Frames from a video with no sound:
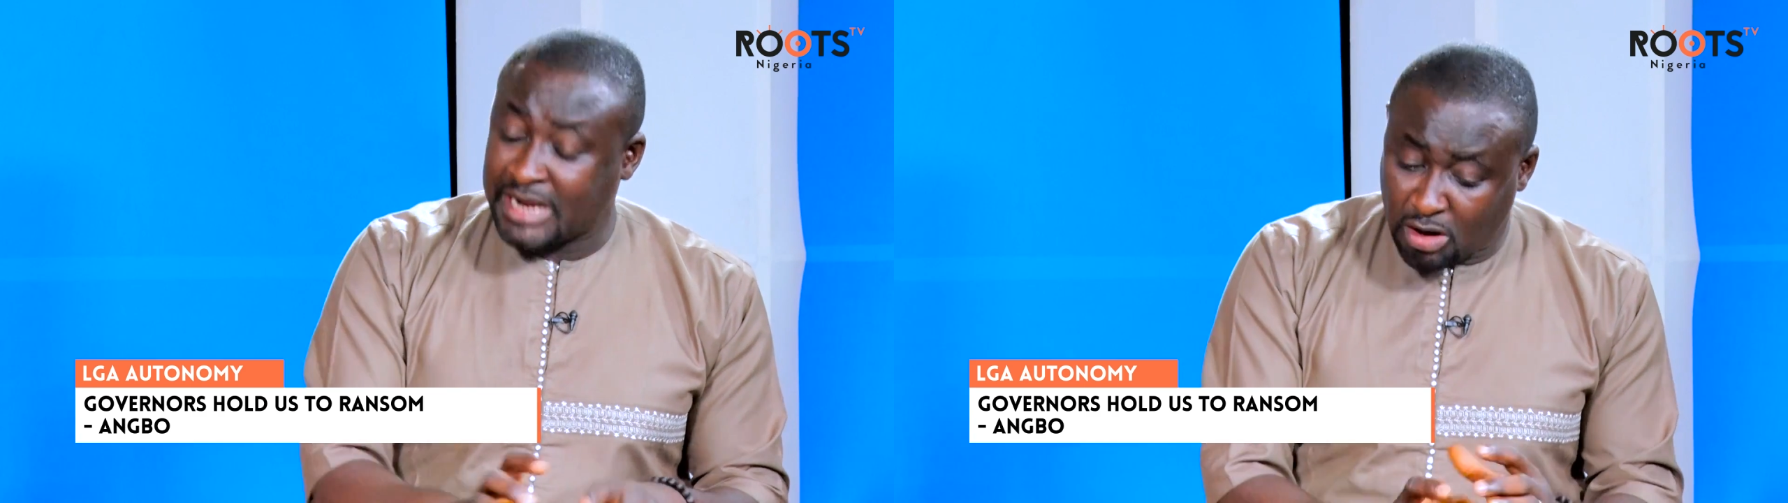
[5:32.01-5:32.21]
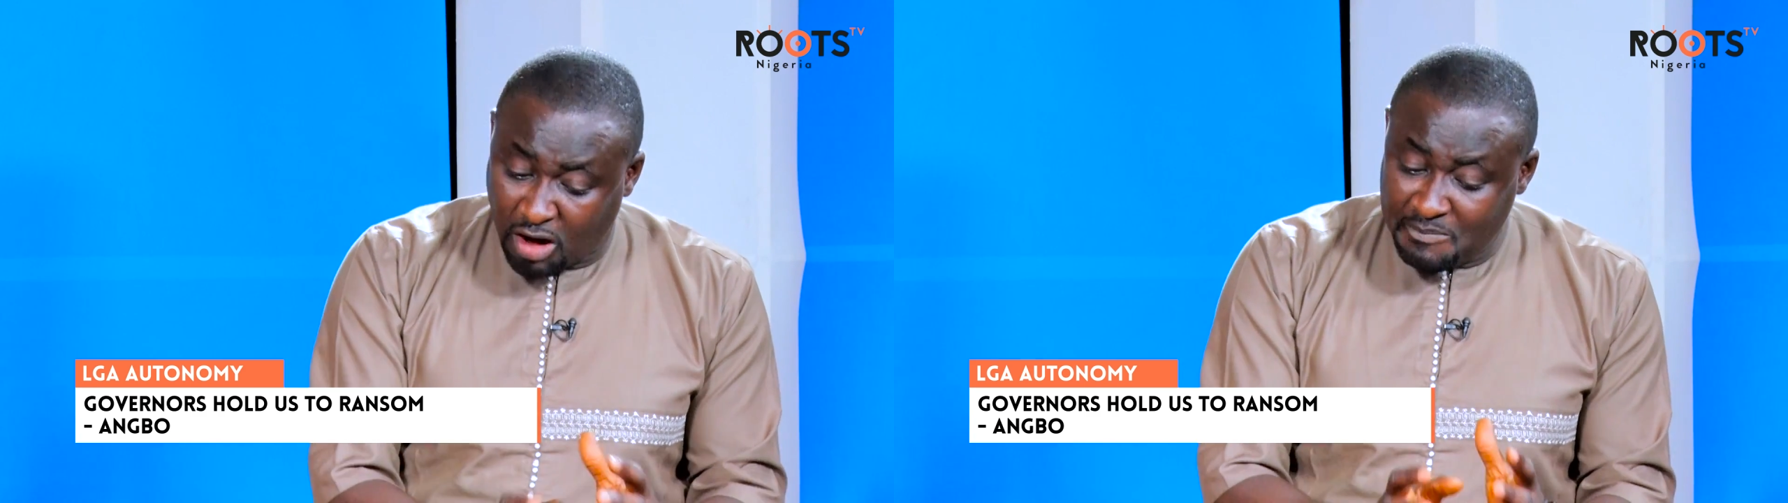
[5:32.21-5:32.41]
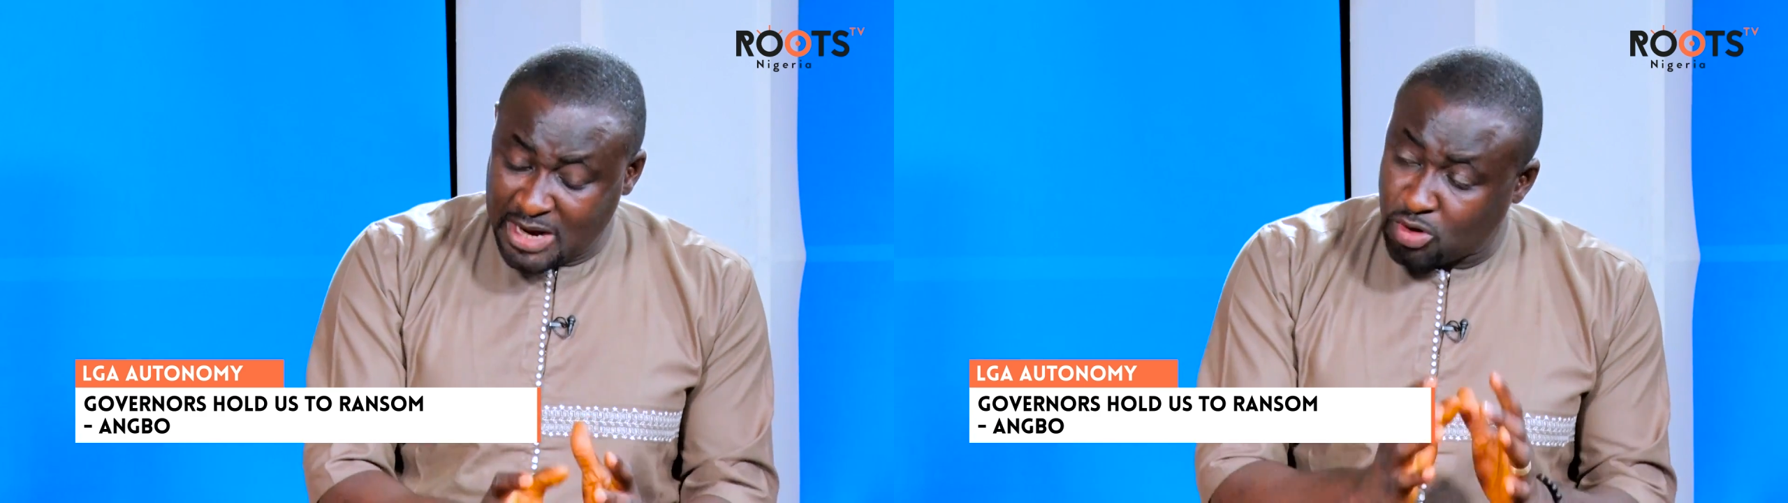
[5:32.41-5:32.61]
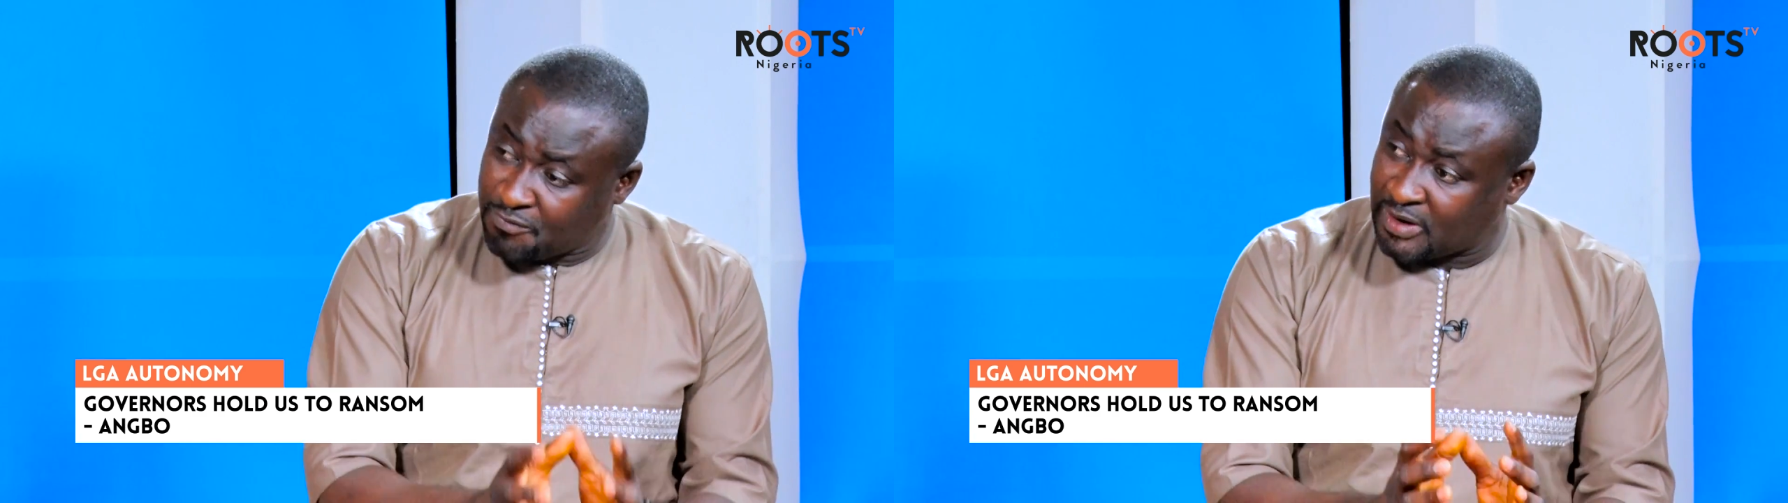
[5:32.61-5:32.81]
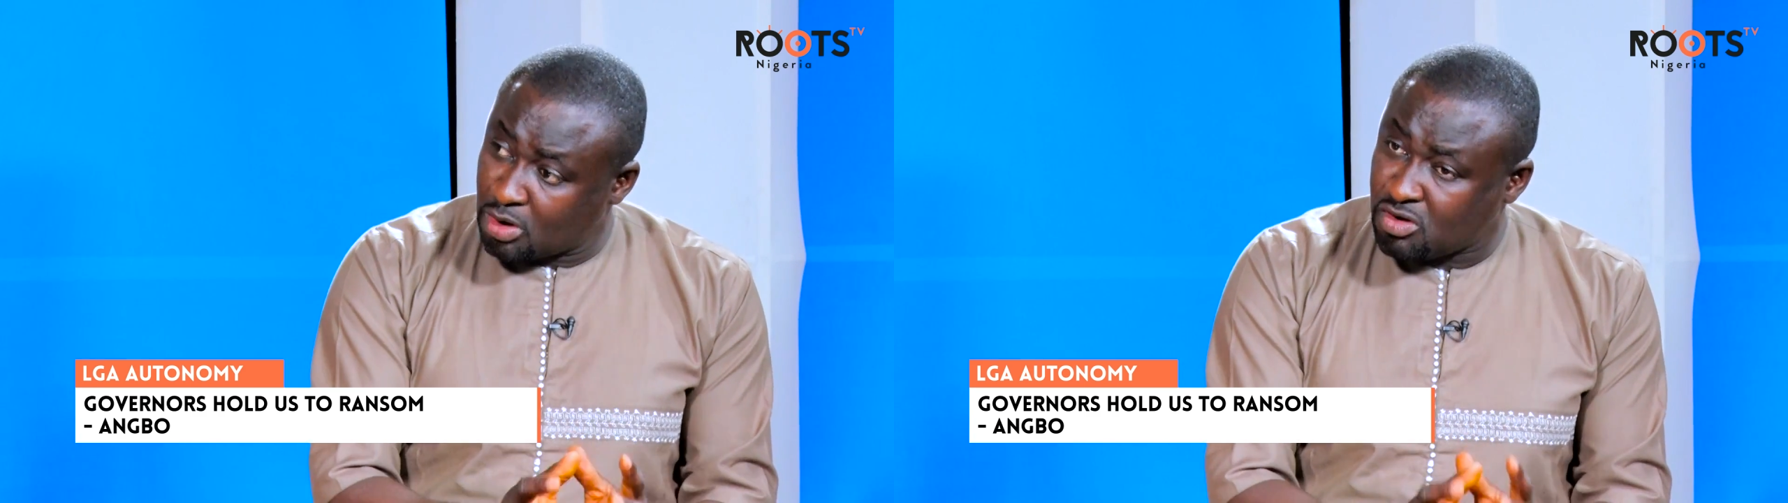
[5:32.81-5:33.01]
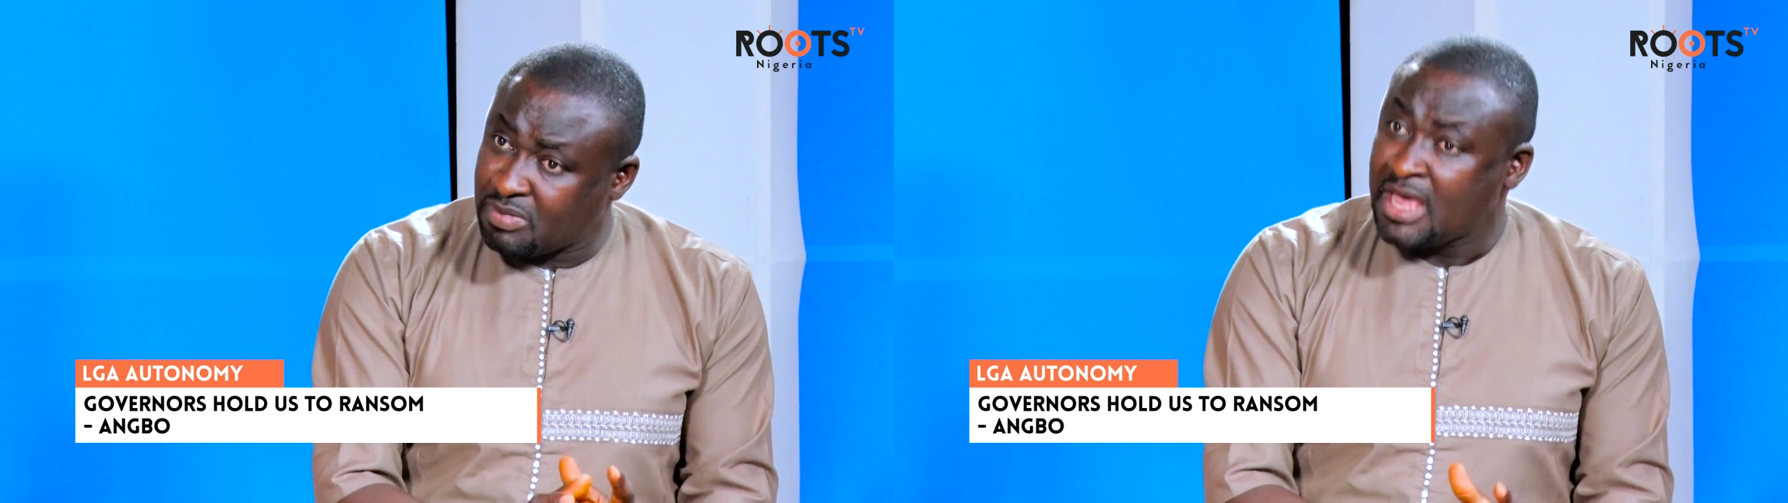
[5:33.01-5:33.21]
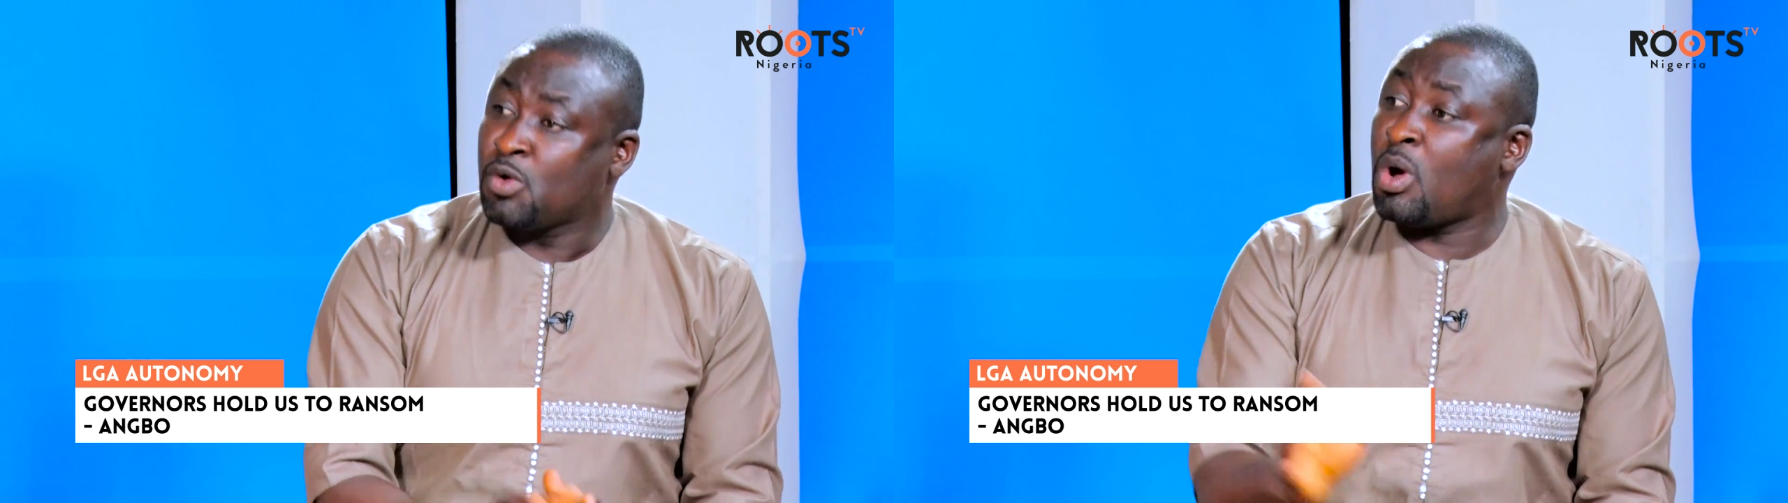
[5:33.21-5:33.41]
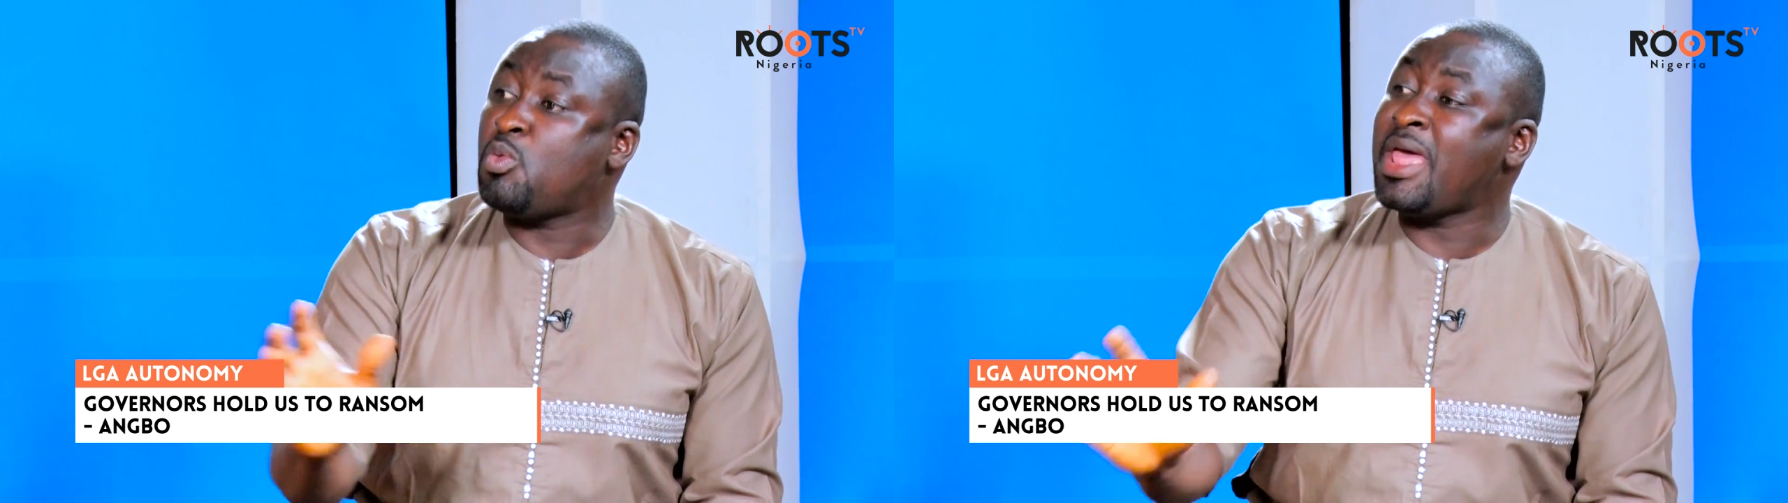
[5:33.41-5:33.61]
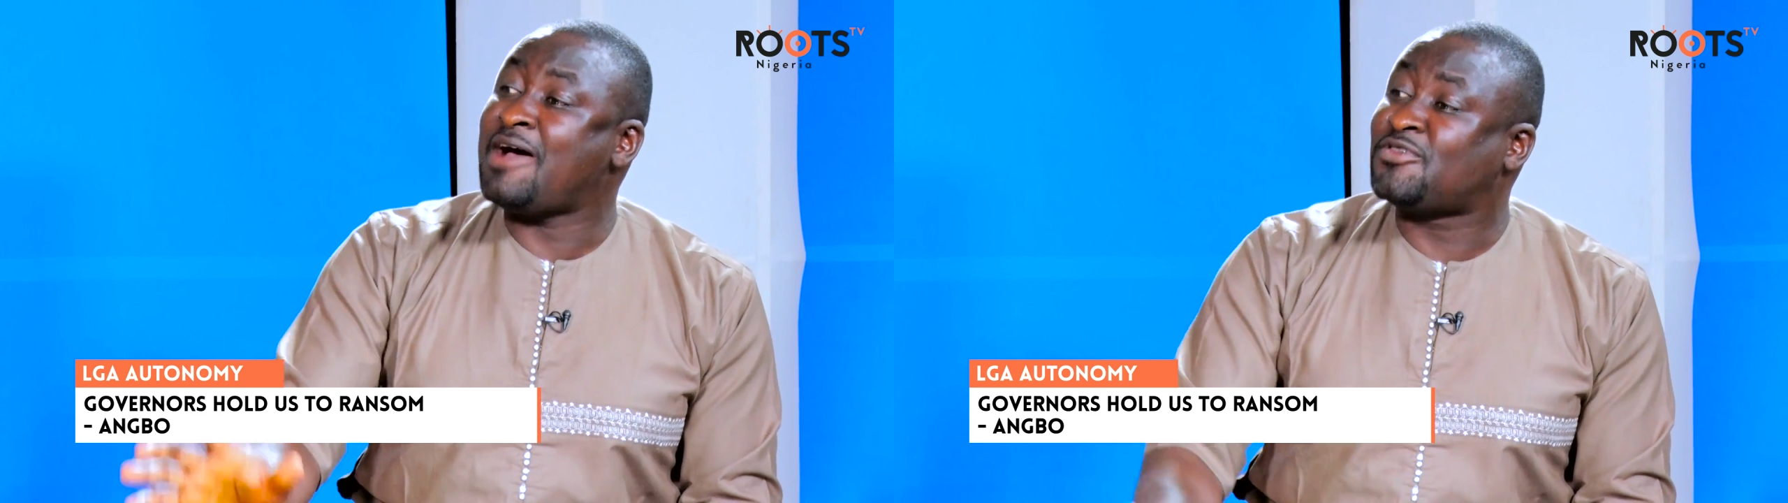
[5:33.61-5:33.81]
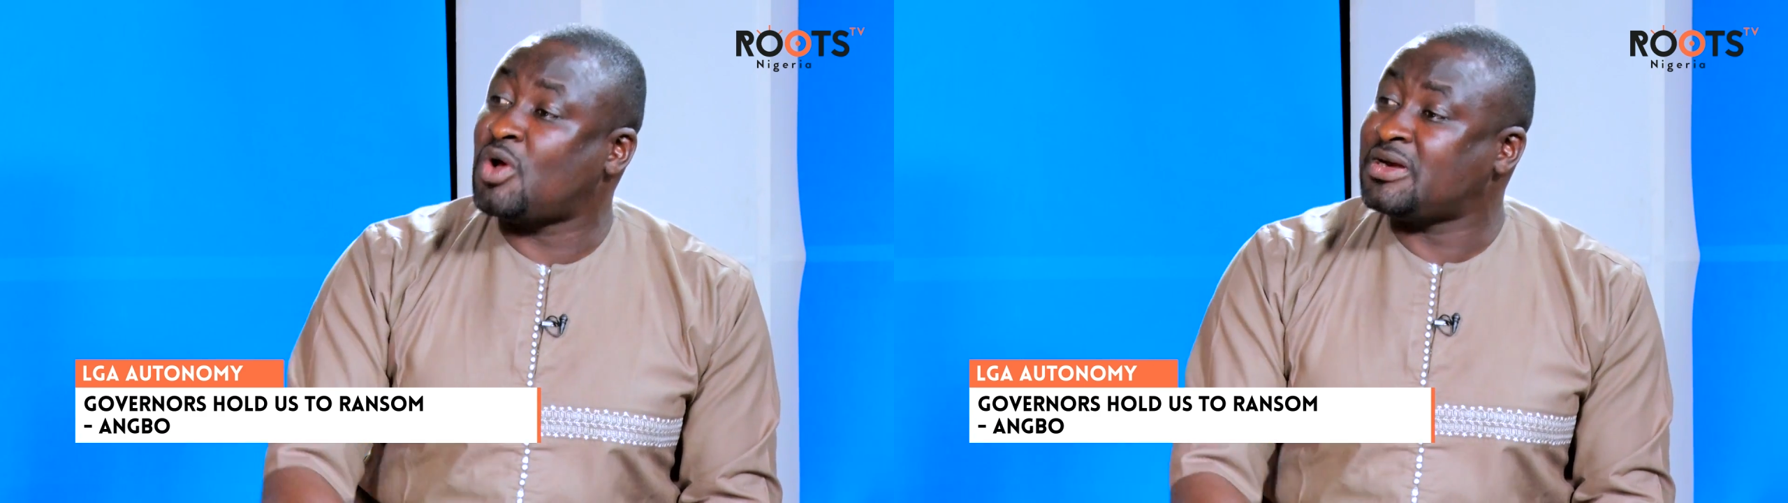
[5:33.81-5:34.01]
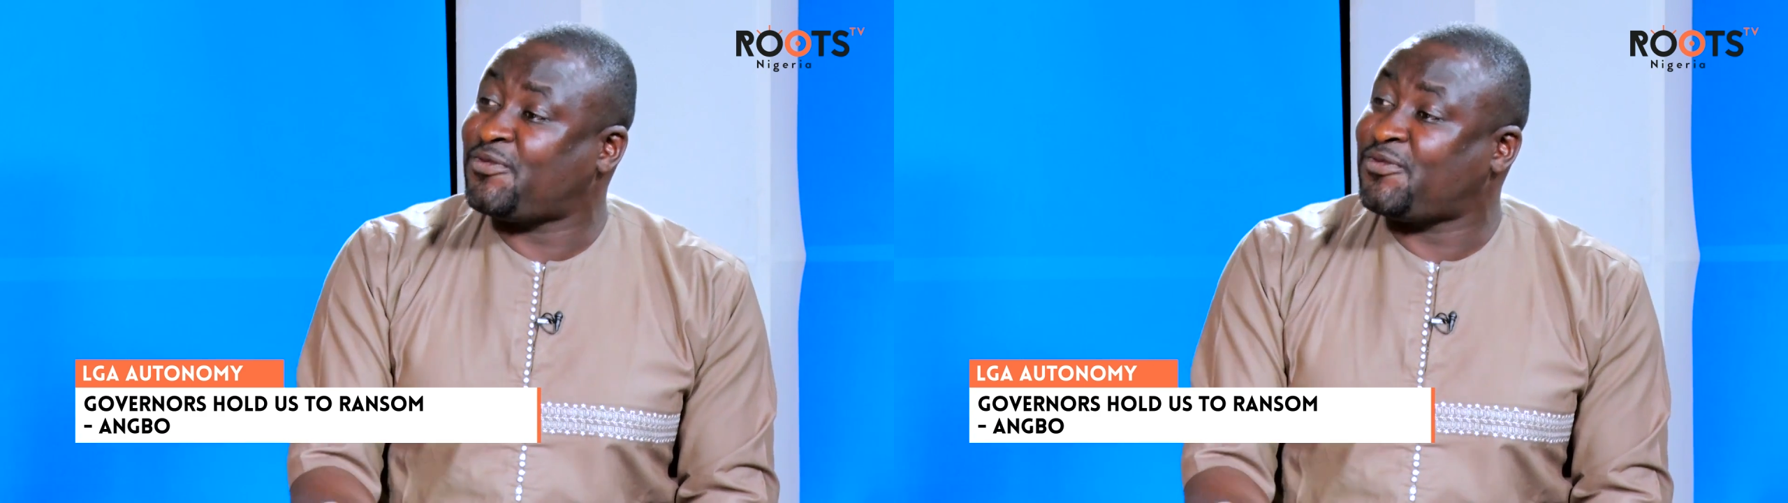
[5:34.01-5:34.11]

government of the local, what we have done